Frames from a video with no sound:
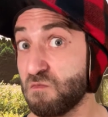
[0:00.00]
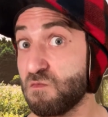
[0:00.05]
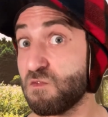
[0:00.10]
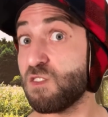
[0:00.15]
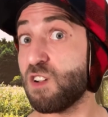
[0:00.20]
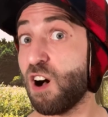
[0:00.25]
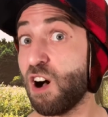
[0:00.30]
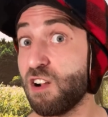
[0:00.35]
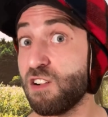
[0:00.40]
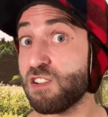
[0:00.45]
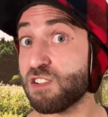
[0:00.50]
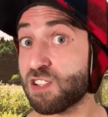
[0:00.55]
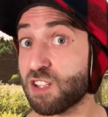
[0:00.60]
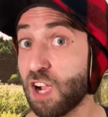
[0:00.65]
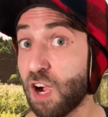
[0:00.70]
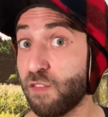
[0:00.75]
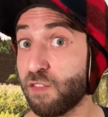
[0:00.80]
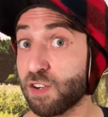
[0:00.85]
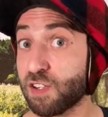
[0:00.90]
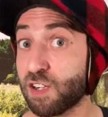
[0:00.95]
The
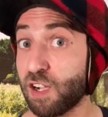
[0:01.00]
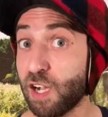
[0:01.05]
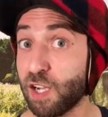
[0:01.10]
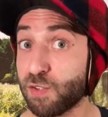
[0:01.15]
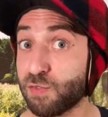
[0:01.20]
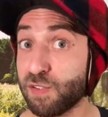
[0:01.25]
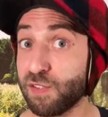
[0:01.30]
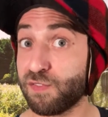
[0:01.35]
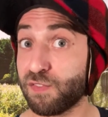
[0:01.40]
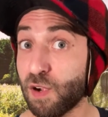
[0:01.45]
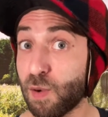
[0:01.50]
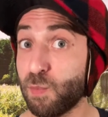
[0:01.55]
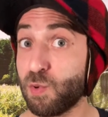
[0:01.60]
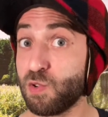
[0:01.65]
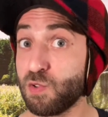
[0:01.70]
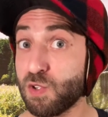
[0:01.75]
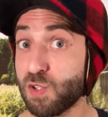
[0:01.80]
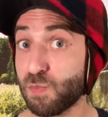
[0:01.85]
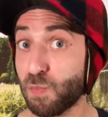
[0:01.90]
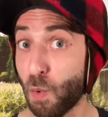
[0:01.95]
undiscovered country from
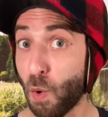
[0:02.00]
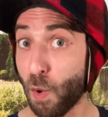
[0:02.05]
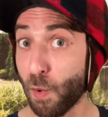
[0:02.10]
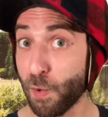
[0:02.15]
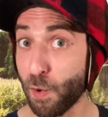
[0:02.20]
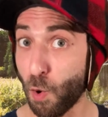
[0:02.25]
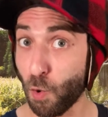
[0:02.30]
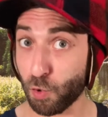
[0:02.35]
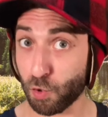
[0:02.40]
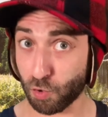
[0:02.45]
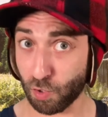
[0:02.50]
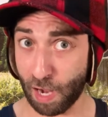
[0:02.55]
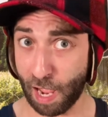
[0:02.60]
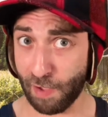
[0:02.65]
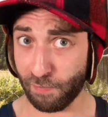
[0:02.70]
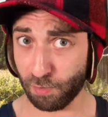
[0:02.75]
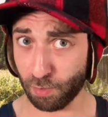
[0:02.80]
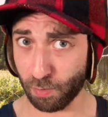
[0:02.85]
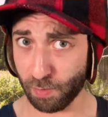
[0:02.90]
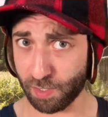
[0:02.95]
whose born no
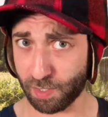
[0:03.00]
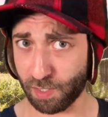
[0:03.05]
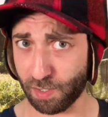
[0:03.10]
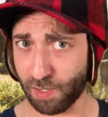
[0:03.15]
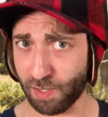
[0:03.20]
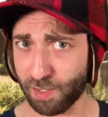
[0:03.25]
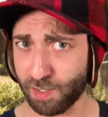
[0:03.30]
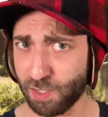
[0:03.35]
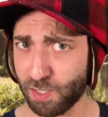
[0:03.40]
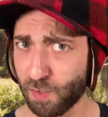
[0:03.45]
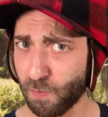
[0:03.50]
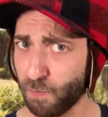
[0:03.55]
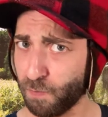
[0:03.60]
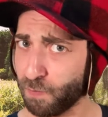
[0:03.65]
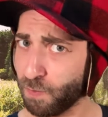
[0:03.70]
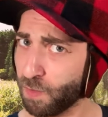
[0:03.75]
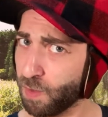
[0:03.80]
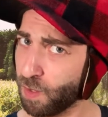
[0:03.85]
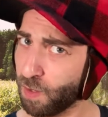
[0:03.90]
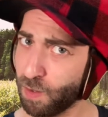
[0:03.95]
traveler returns
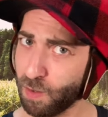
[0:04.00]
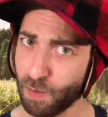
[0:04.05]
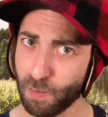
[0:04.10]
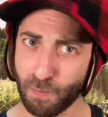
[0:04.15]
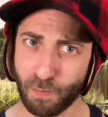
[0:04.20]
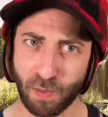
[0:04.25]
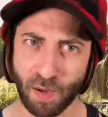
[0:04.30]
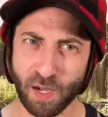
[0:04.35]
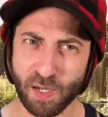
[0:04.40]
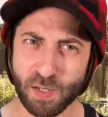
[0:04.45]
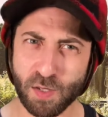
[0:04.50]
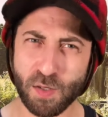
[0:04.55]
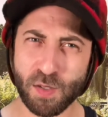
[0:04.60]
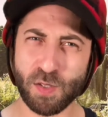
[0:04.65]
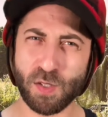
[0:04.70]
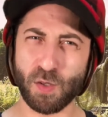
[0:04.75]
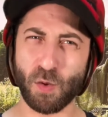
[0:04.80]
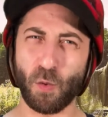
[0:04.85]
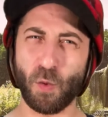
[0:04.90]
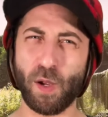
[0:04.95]

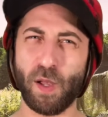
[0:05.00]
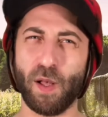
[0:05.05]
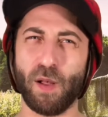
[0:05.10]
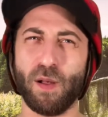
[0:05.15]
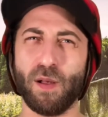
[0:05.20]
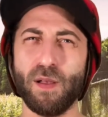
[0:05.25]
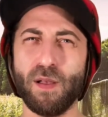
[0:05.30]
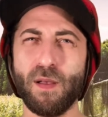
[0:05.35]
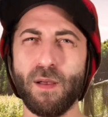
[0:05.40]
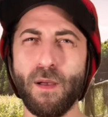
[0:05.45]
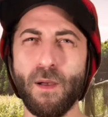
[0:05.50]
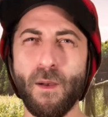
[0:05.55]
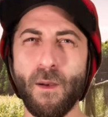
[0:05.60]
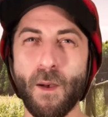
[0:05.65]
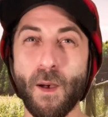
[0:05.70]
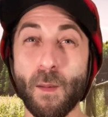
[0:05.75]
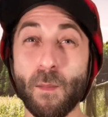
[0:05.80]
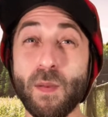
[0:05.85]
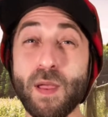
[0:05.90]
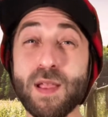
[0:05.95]
puzzles the will
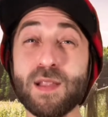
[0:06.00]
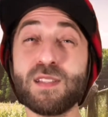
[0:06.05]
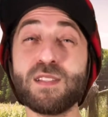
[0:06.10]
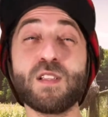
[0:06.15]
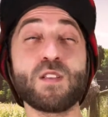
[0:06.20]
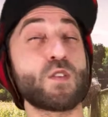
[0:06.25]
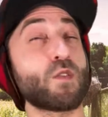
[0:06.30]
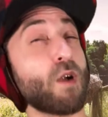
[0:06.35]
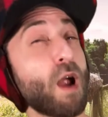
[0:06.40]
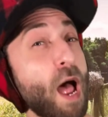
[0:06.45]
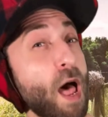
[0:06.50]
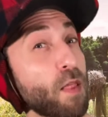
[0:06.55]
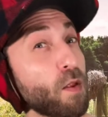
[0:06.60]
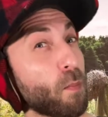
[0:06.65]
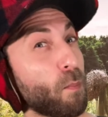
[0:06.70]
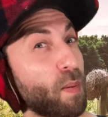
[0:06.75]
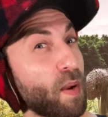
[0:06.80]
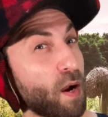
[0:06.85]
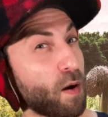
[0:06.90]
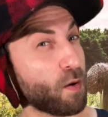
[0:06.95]
it makes us rather
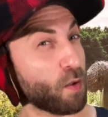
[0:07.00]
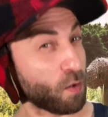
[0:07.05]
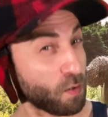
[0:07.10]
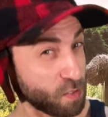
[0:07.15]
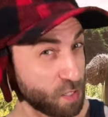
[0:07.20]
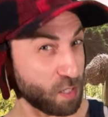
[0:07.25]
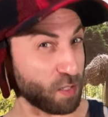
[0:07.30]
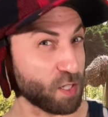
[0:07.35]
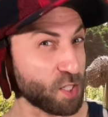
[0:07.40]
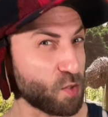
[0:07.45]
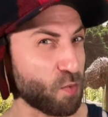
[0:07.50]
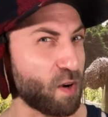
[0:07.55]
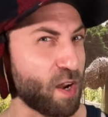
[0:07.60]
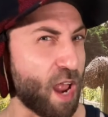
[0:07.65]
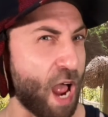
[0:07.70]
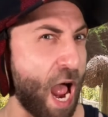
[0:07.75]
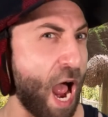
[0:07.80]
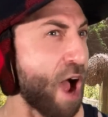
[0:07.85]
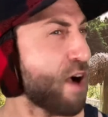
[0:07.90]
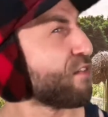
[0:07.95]
bear those ills we
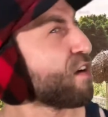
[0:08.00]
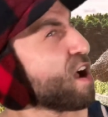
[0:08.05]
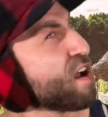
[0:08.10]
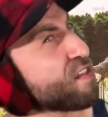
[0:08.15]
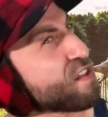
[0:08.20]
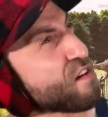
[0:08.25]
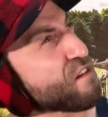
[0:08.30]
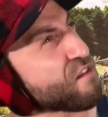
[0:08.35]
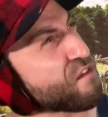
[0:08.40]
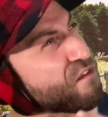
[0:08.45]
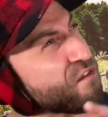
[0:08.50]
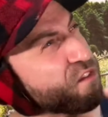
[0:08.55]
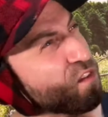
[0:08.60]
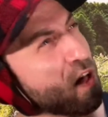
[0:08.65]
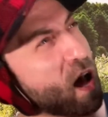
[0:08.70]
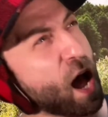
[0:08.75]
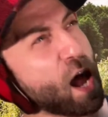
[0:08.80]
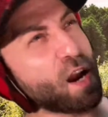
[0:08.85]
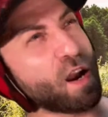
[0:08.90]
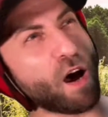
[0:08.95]
have than
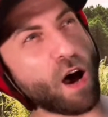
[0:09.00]
fly to